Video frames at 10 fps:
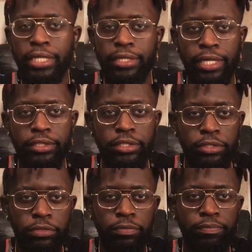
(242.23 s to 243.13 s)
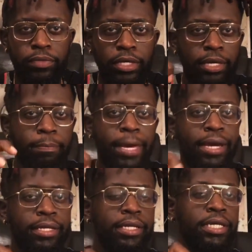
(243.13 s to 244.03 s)
thing to do back
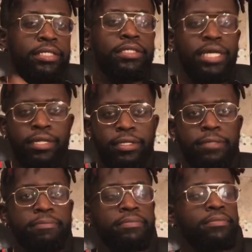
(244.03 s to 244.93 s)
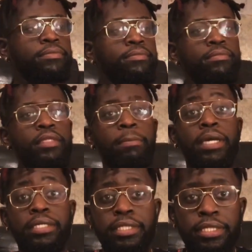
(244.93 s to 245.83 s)
in the days kind of thing.
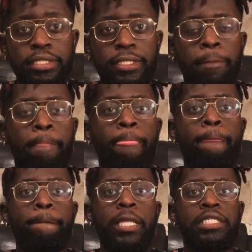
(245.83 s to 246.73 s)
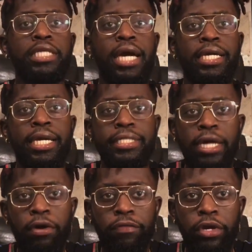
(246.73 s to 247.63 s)
Because of this, she got kicked
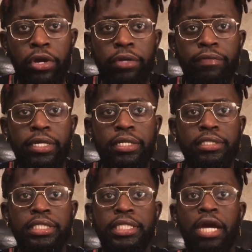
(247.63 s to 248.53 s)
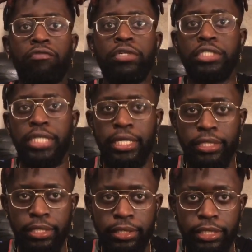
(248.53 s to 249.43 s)
out of the Garden of Eden. She got
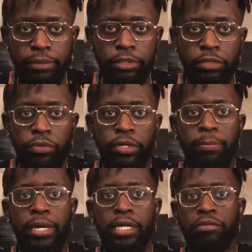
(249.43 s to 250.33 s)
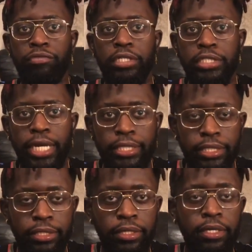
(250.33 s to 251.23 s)
rejected. Keep this word in mind,
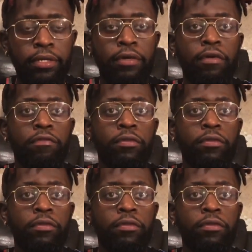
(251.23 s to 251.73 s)
rejected from the